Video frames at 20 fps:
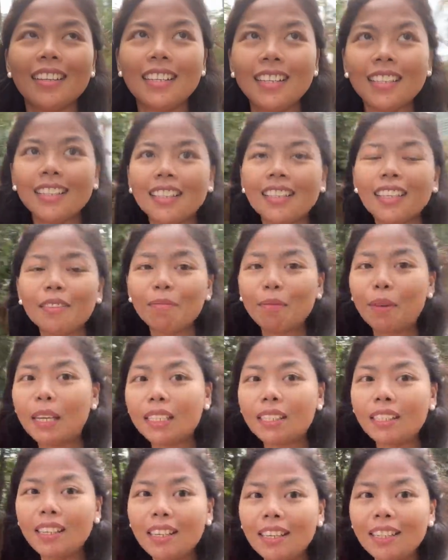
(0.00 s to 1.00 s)
It's not
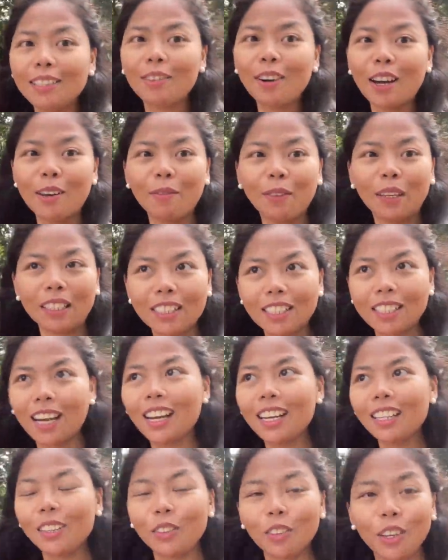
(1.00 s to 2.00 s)
busy, so I'm not
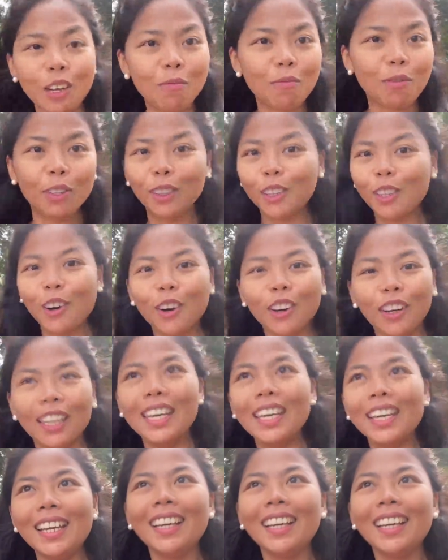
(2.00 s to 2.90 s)
shy to keep on talking.